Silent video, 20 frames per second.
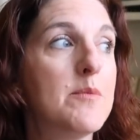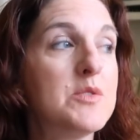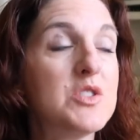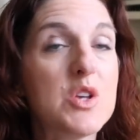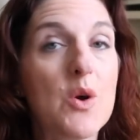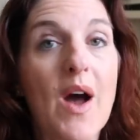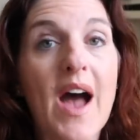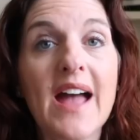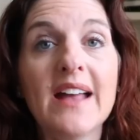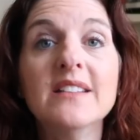
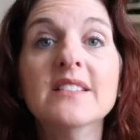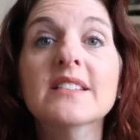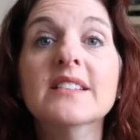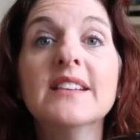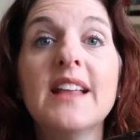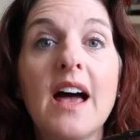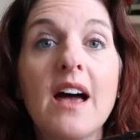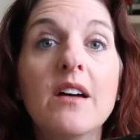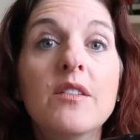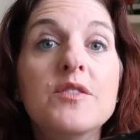So I
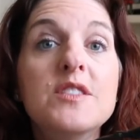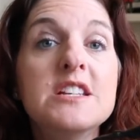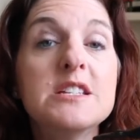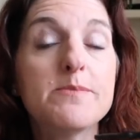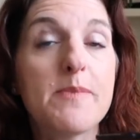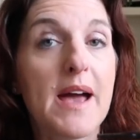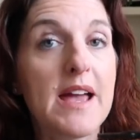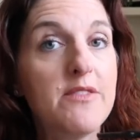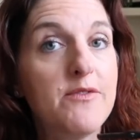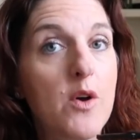love these
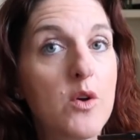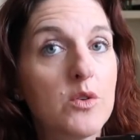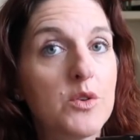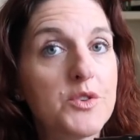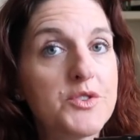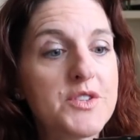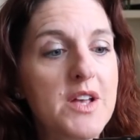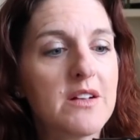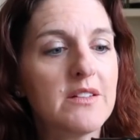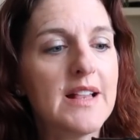
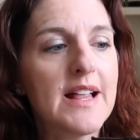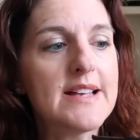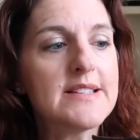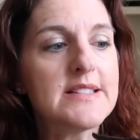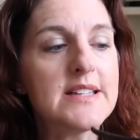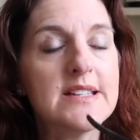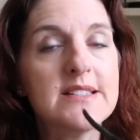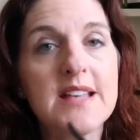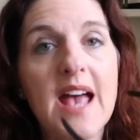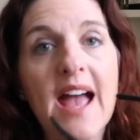bifocal
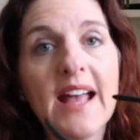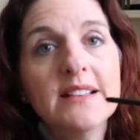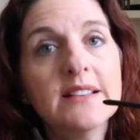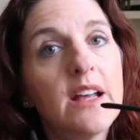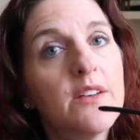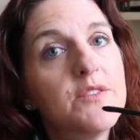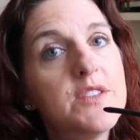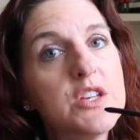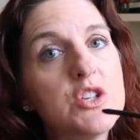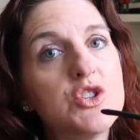sunglasses. I
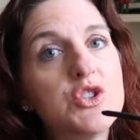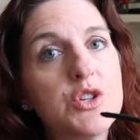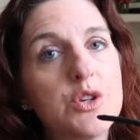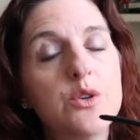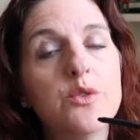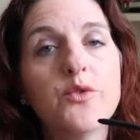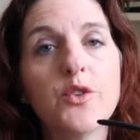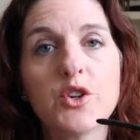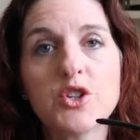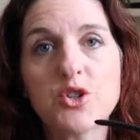love these
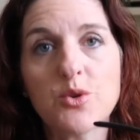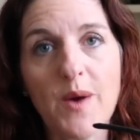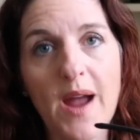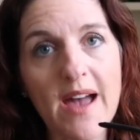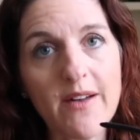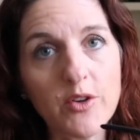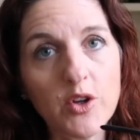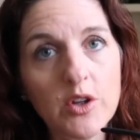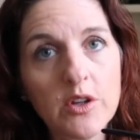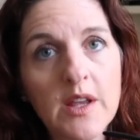too for
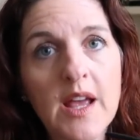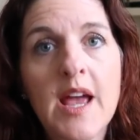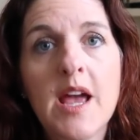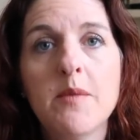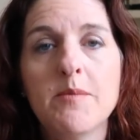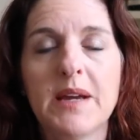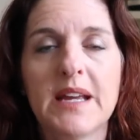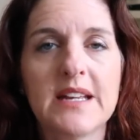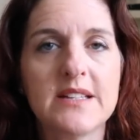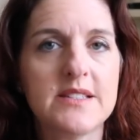travel,
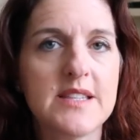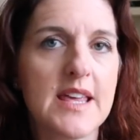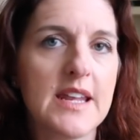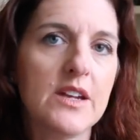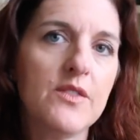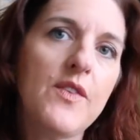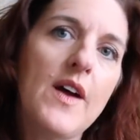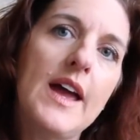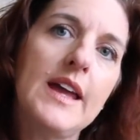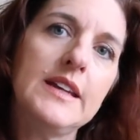because then
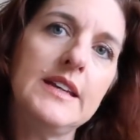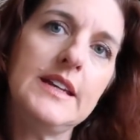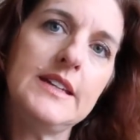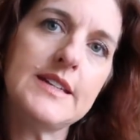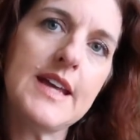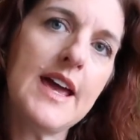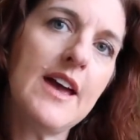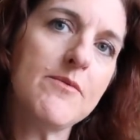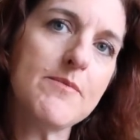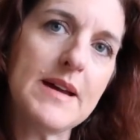if I need
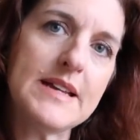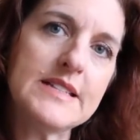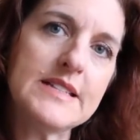to have